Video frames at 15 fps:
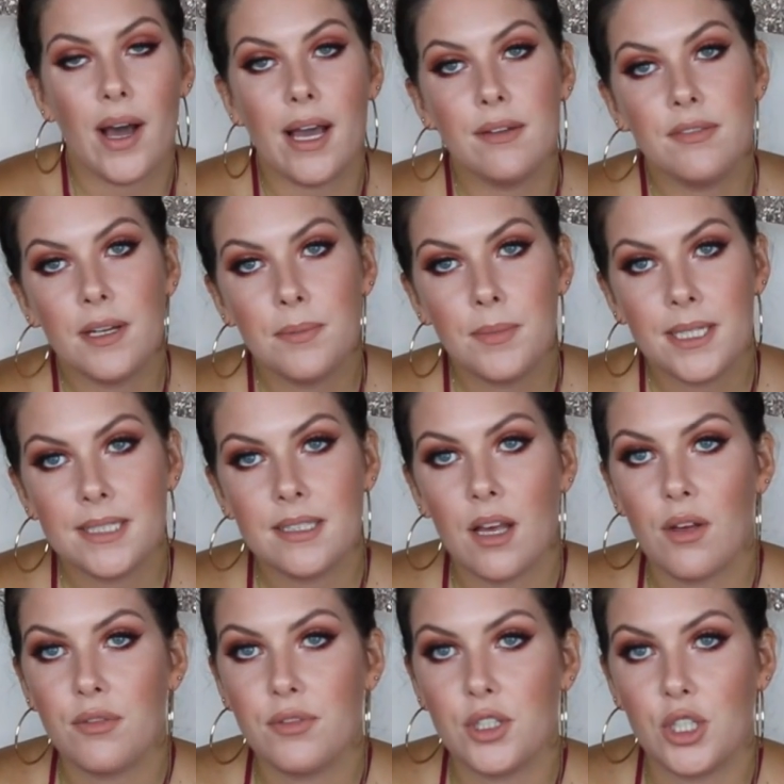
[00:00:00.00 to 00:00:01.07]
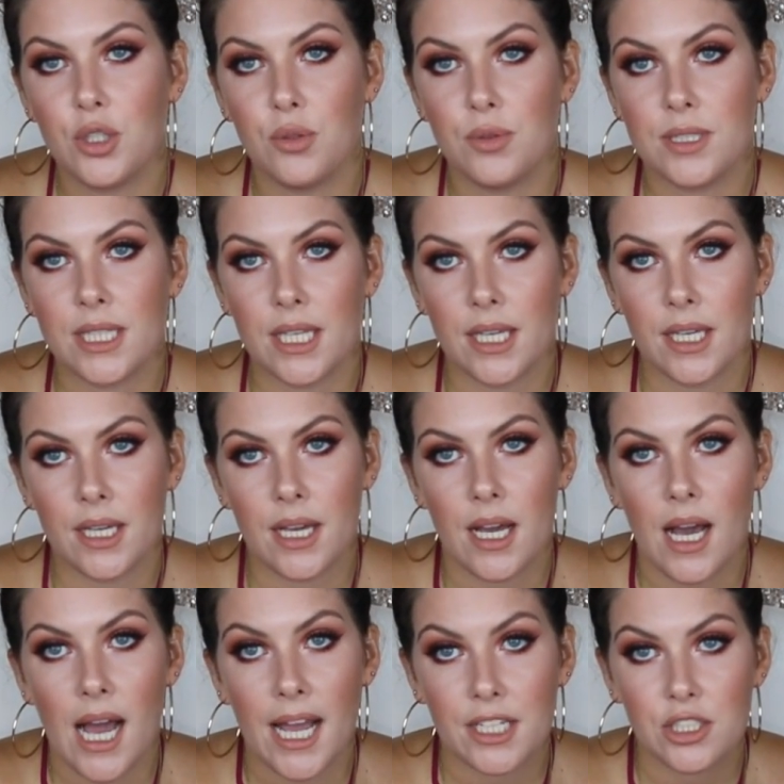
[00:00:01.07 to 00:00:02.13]
I find myself using
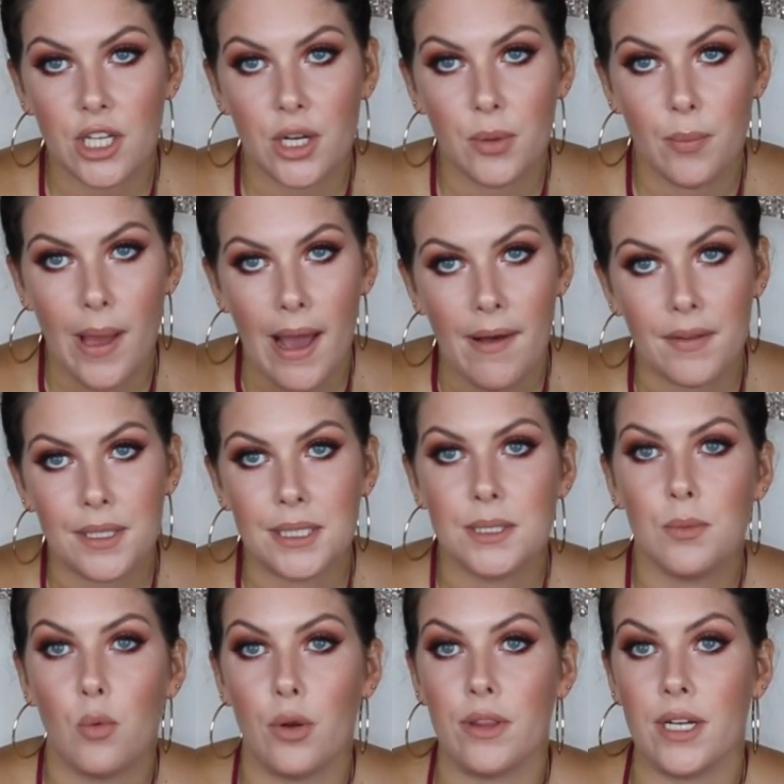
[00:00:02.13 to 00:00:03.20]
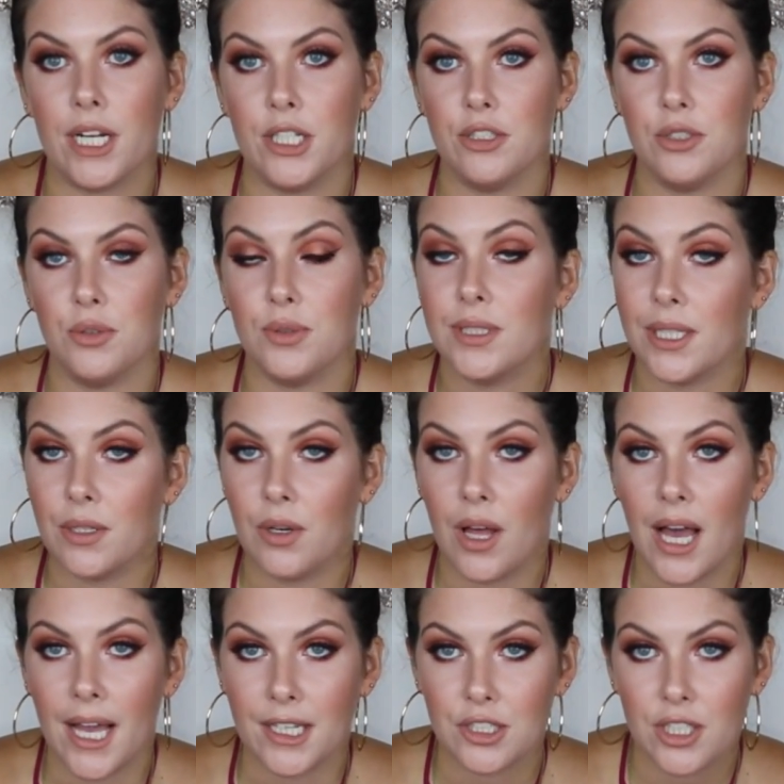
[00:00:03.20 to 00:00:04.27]
eyeshadow palettes more than I do single
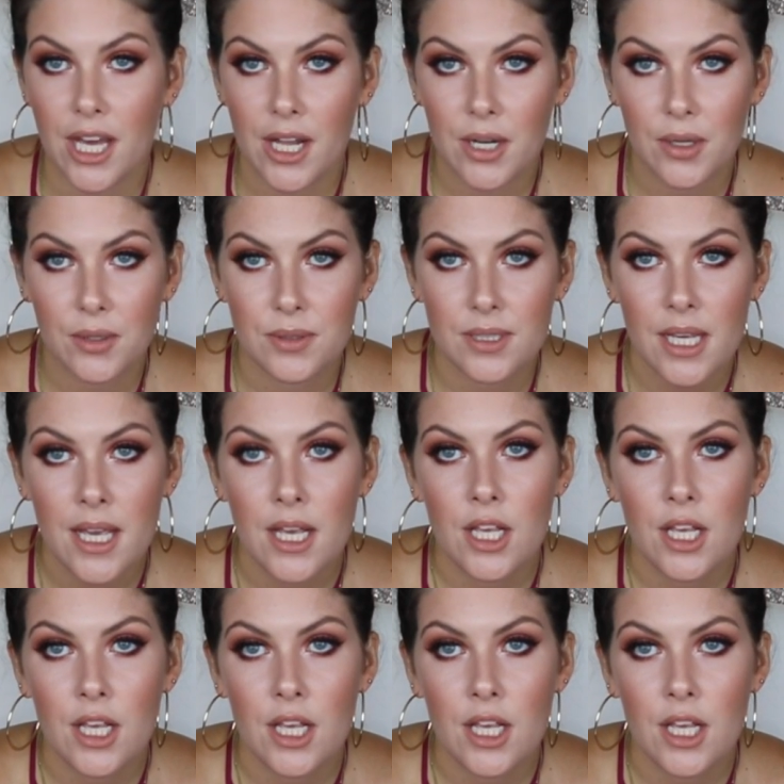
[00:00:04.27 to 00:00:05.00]
eyeshadows.